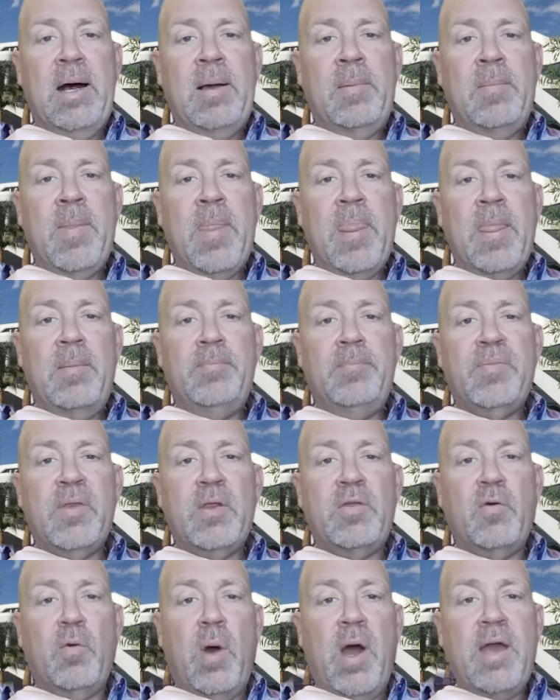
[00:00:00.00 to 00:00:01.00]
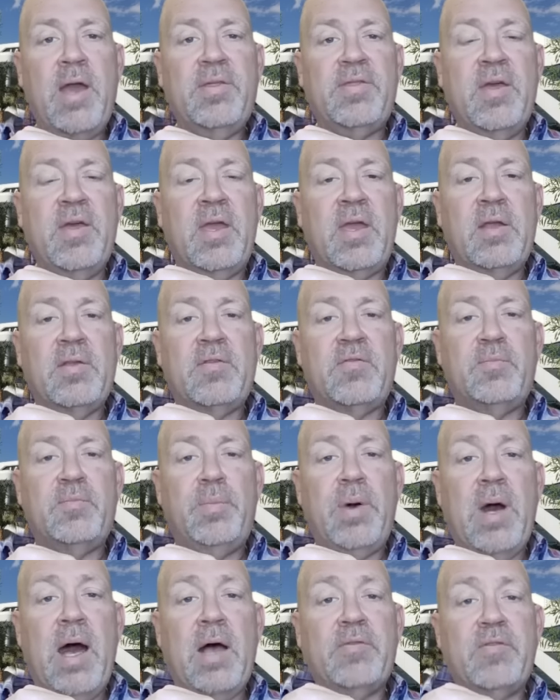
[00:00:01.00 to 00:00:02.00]
Do I think
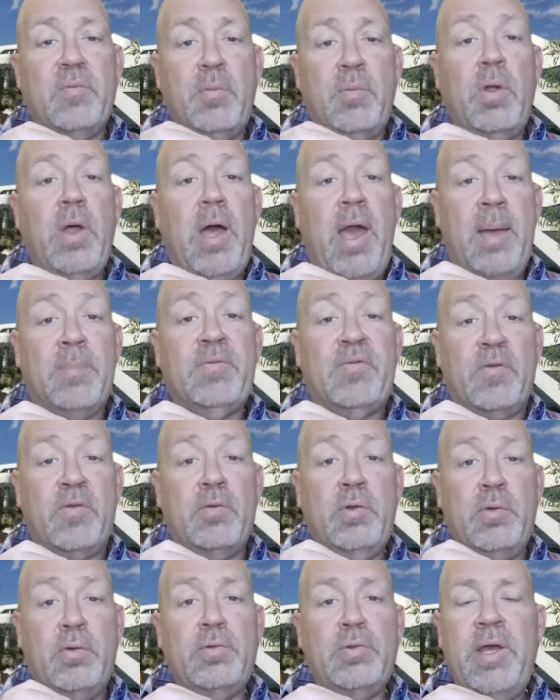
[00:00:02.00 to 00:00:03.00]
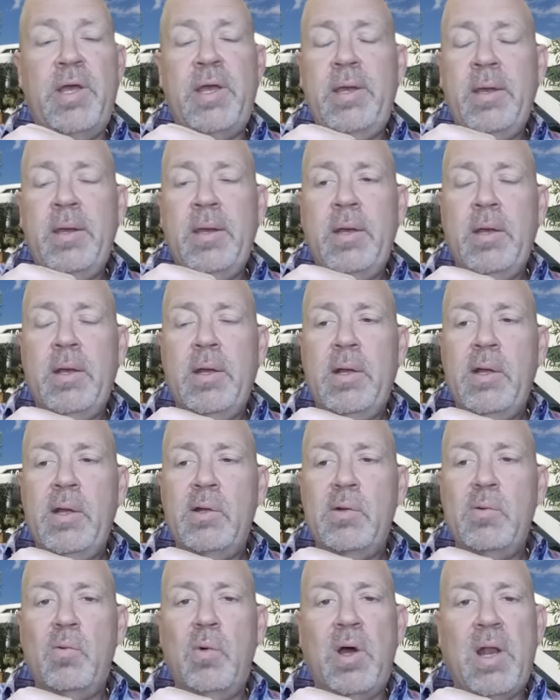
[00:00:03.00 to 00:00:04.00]
it's possible? Absolutely.
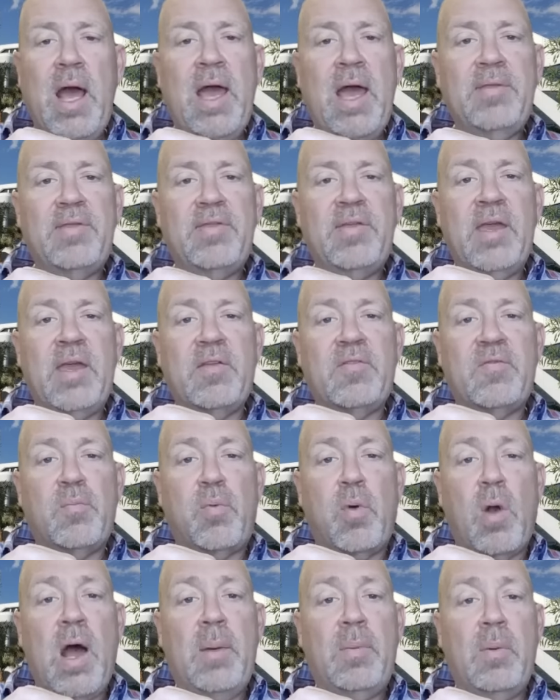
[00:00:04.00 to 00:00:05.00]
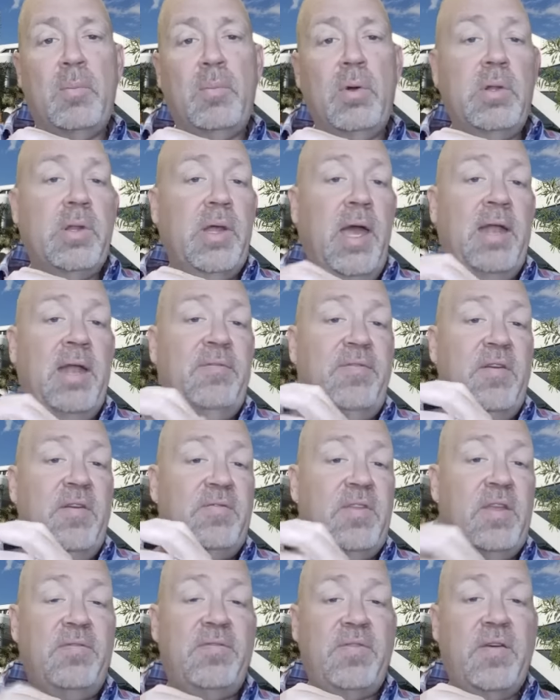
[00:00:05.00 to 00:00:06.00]
What I think it's probable at
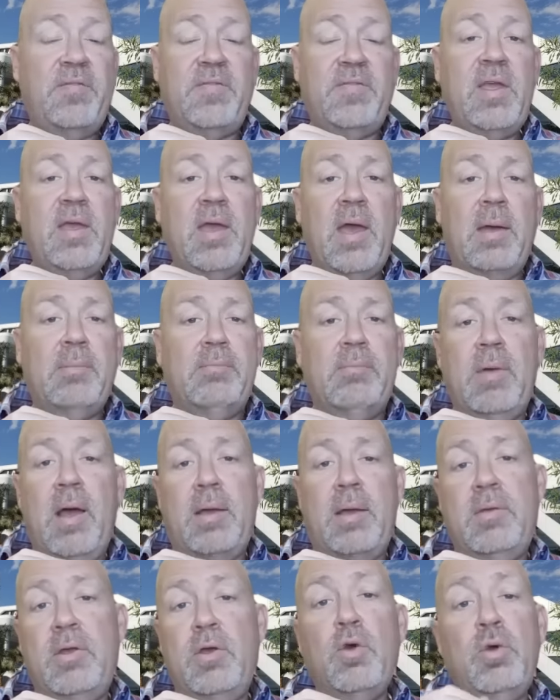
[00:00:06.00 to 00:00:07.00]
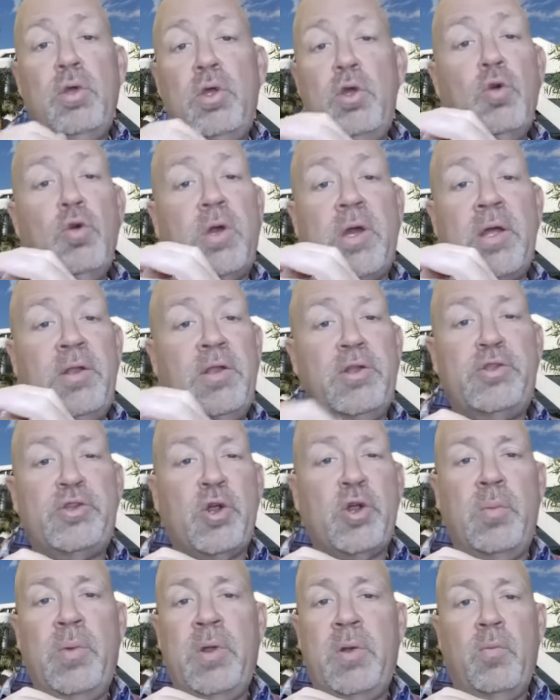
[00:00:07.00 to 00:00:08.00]
50-50, you can
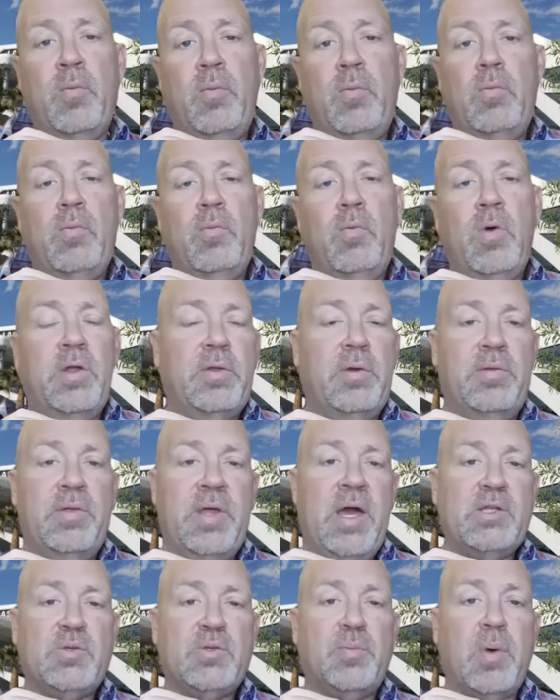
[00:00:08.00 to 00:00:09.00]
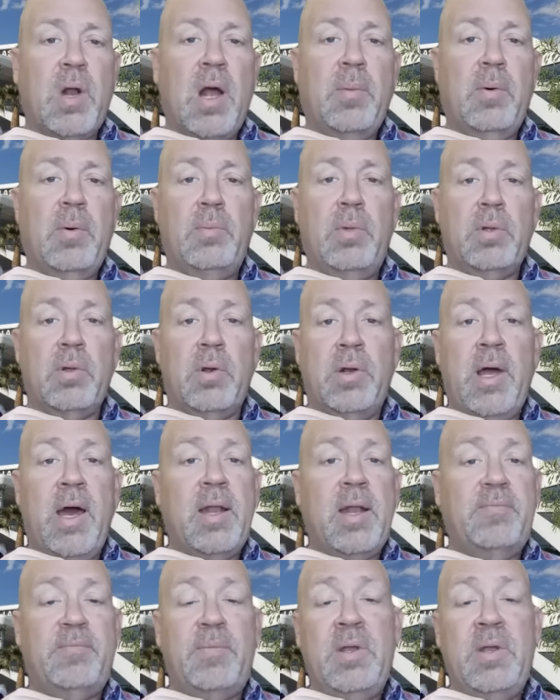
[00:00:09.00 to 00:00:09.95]
determine whether that's probable or not.